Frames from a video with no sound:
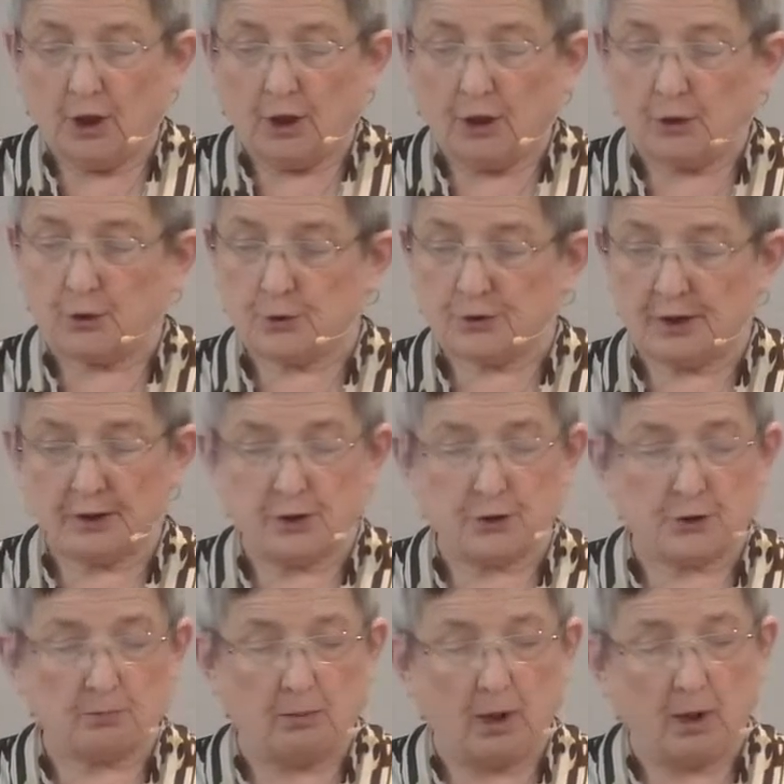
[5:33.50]
using the
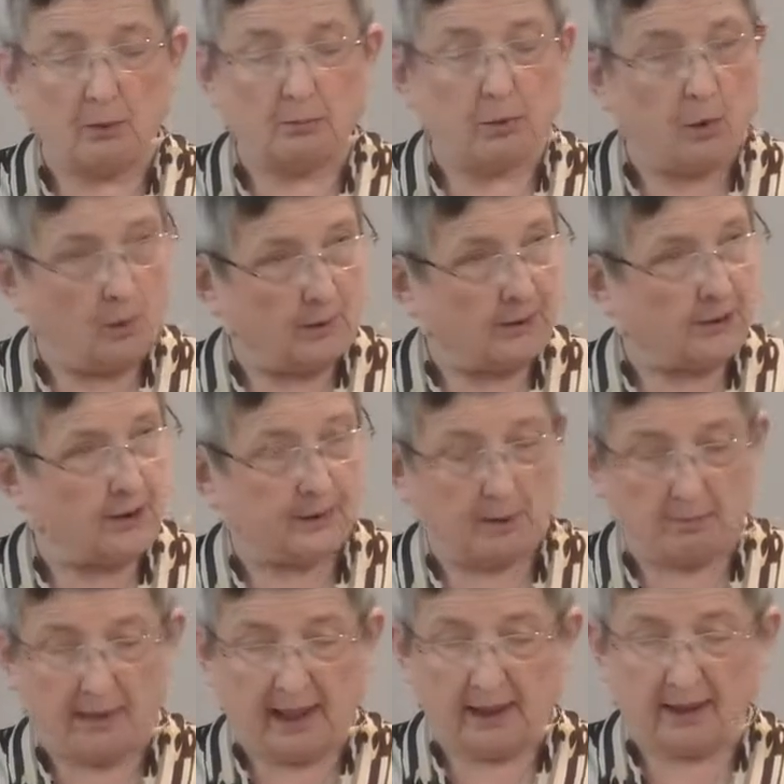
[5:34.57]
small porch at the
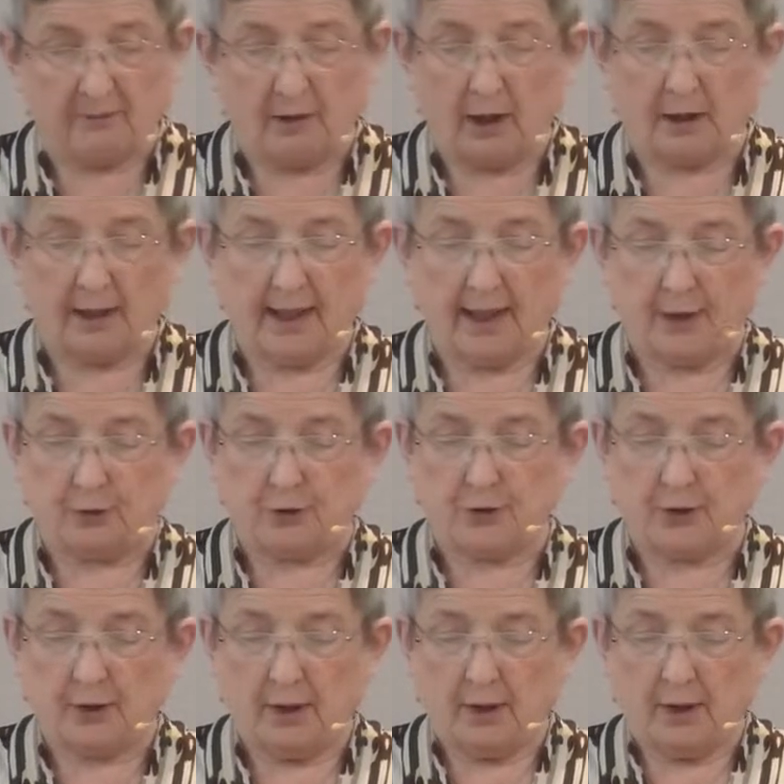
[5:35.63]
back of our
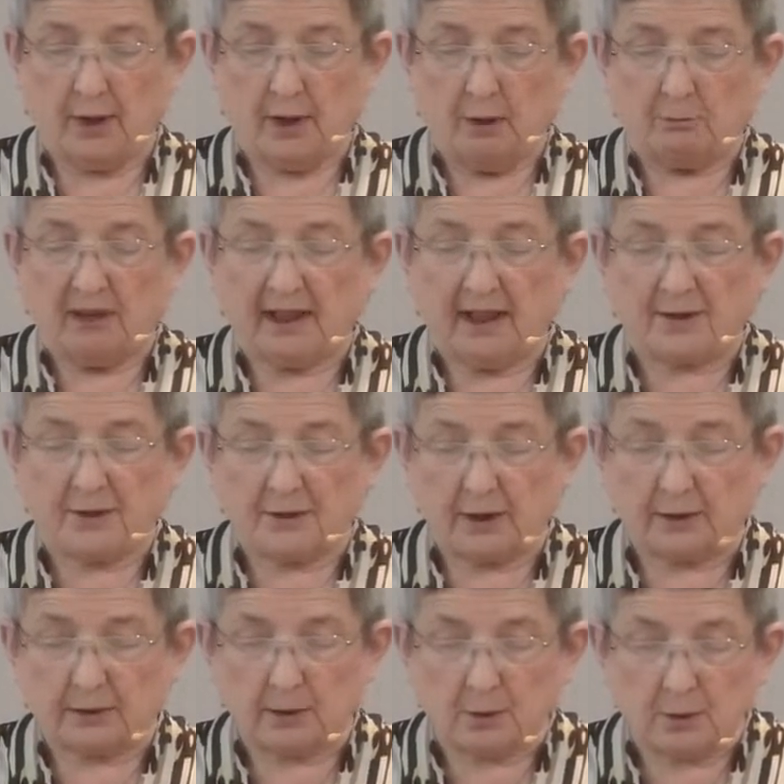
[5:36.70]
house because the
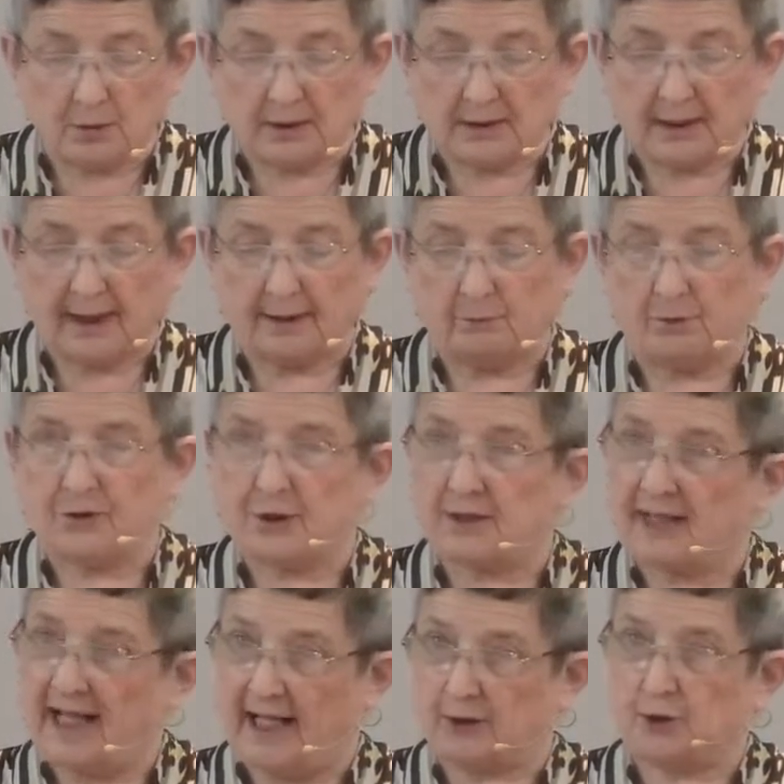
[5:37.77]
clothesline was
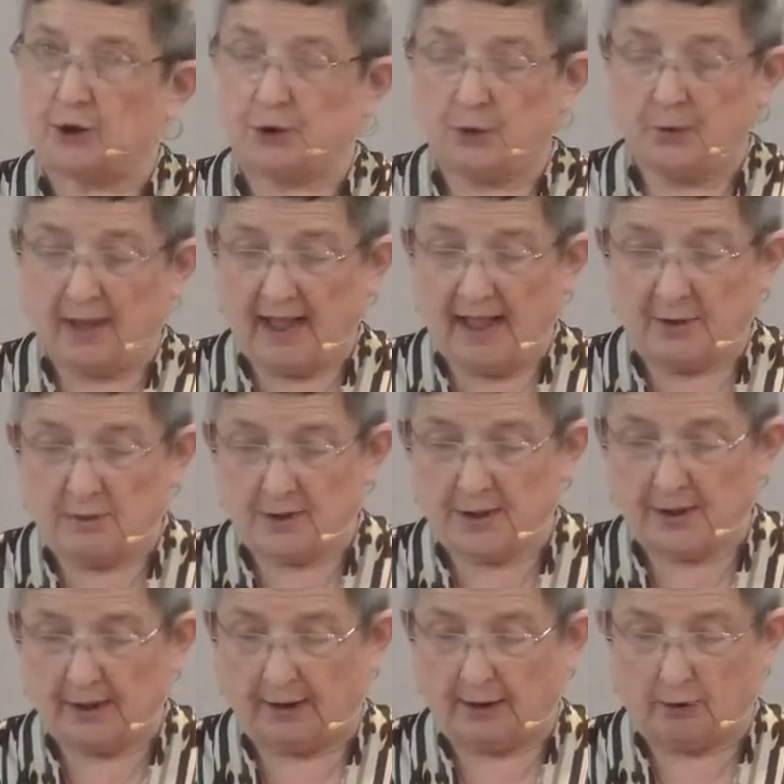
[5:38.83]
attached to the house
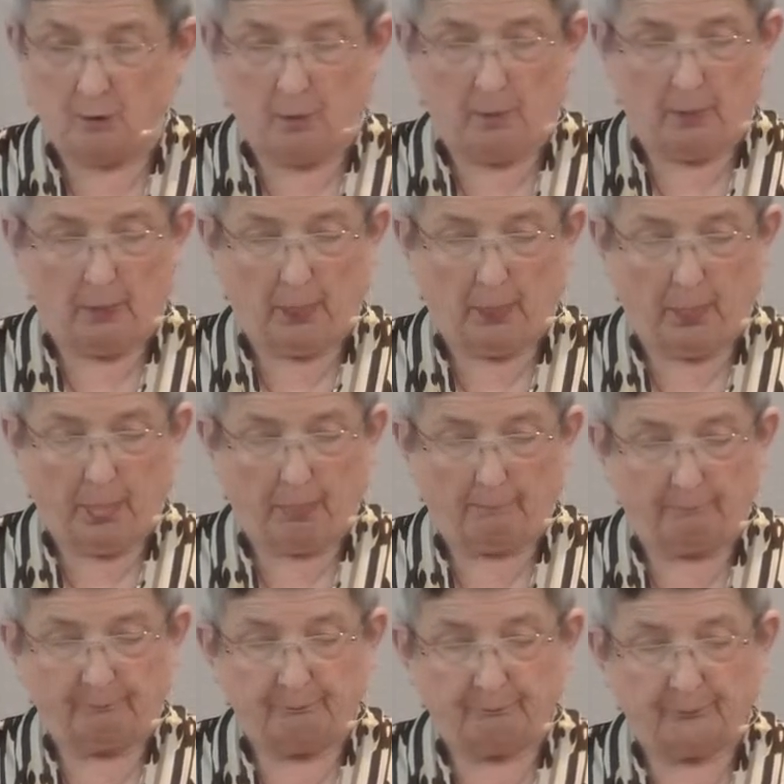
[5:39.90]
there.
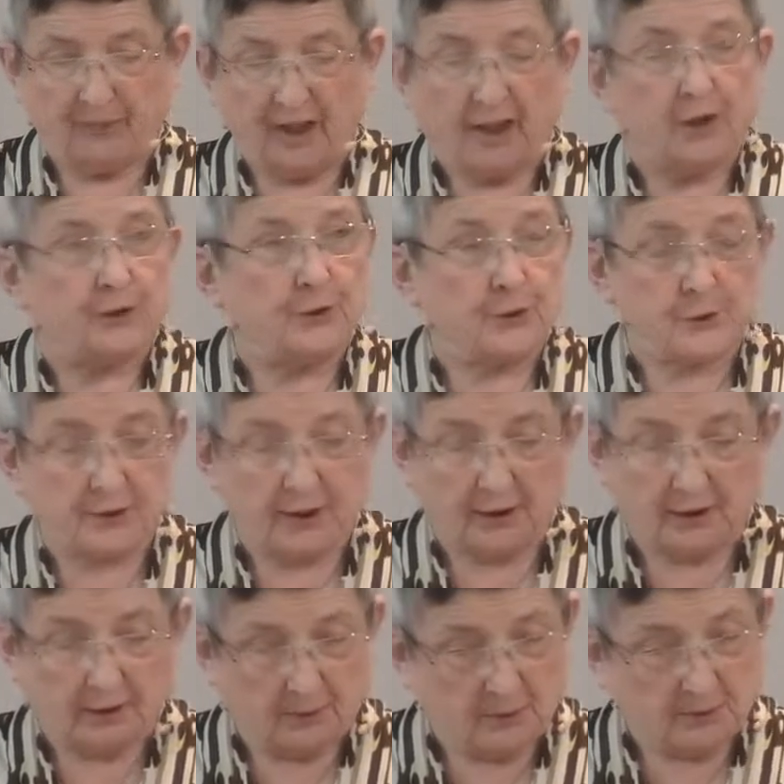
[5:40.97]
Using
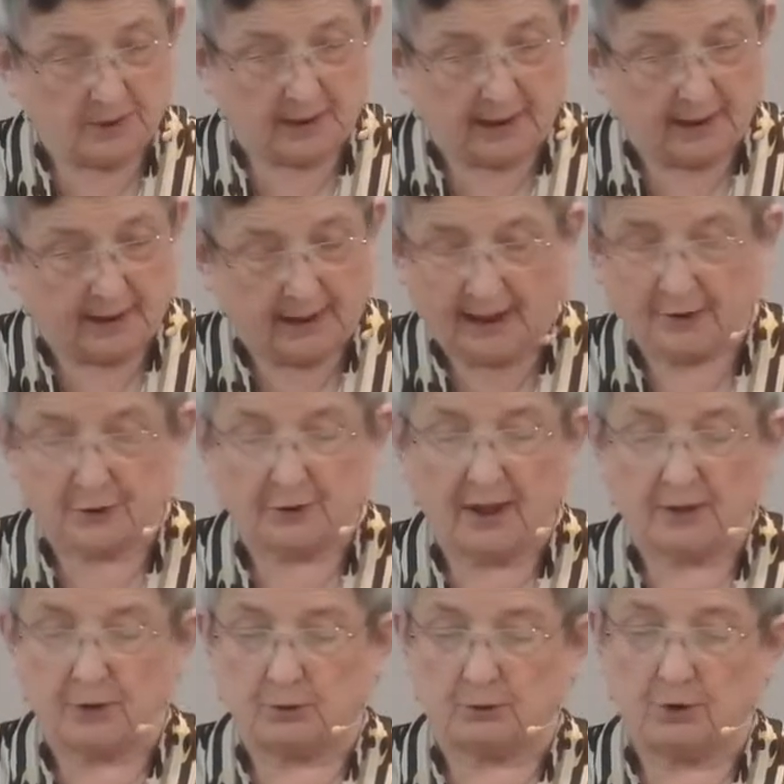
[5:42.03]
the clothesline, I
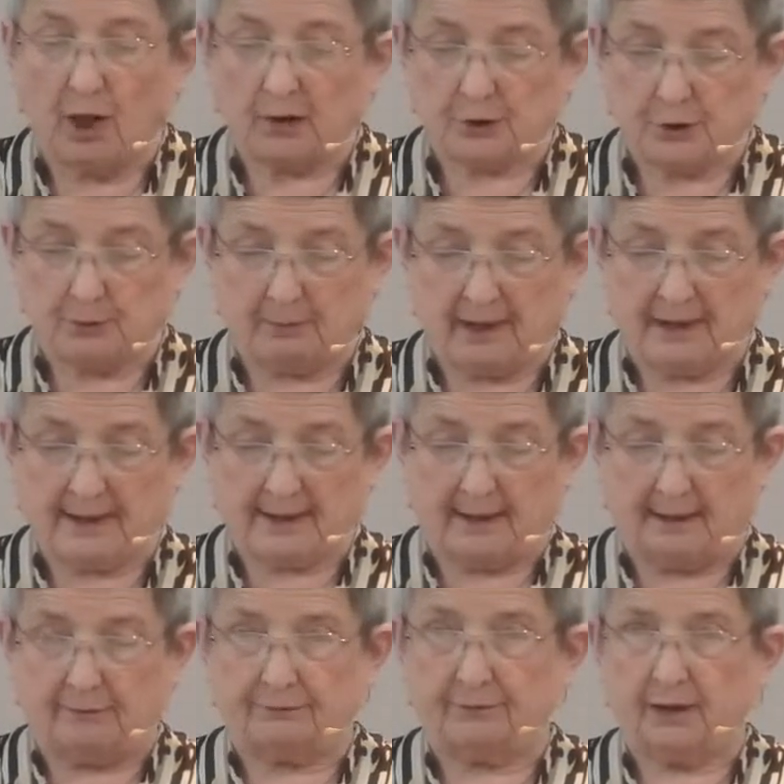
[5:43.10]
tried to launch
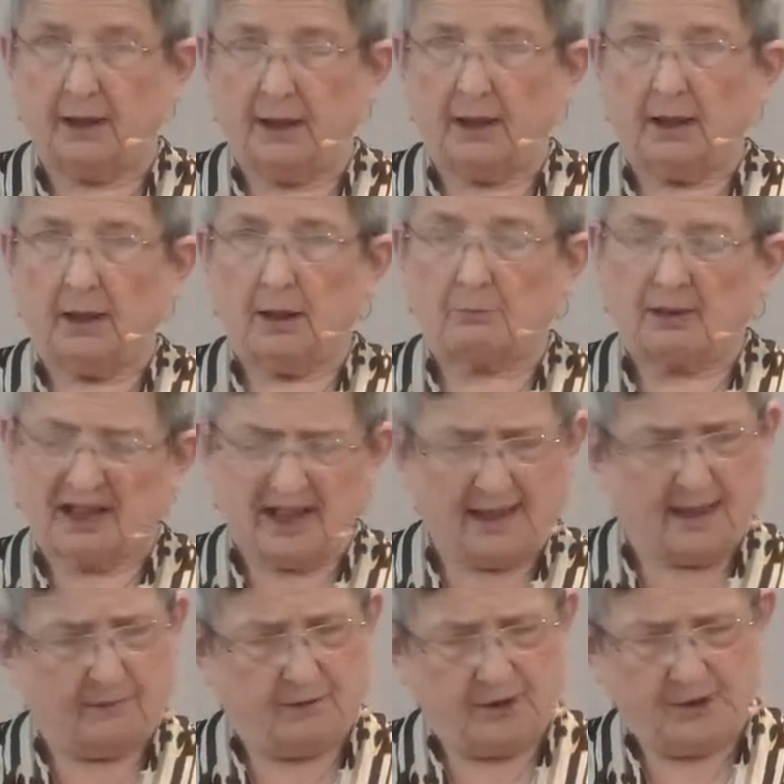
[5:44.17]
myself, but I
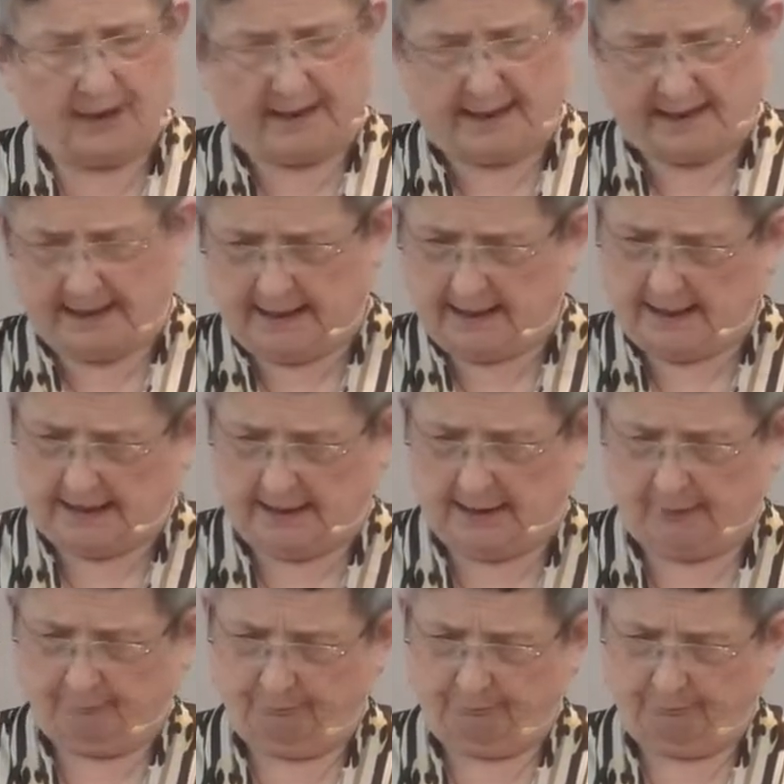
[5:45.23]
never succeeded.